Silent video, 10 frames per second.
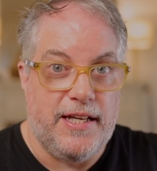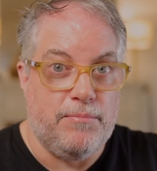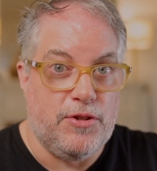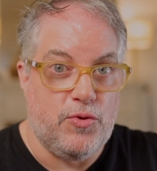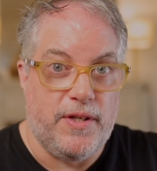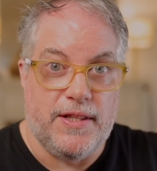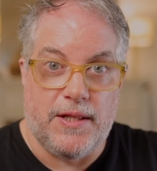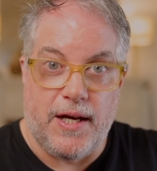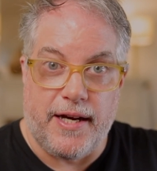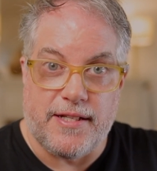in between the
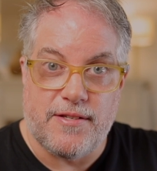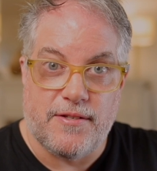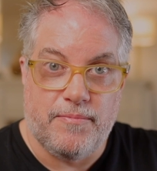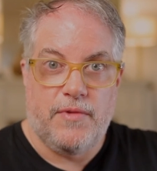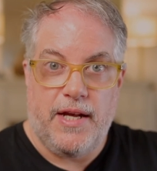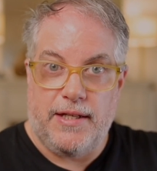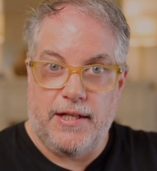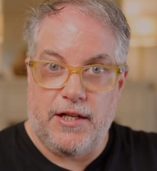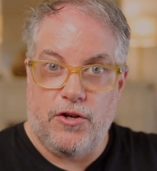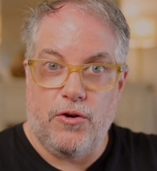lines. And
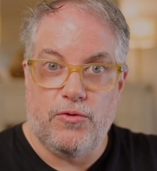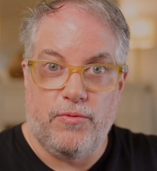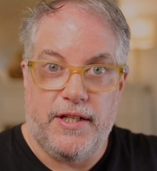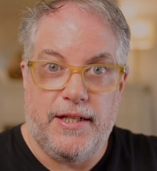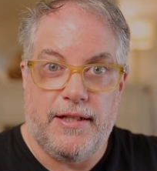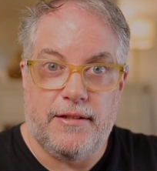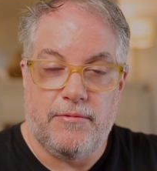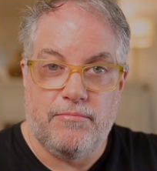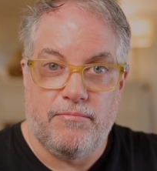in a cold reading,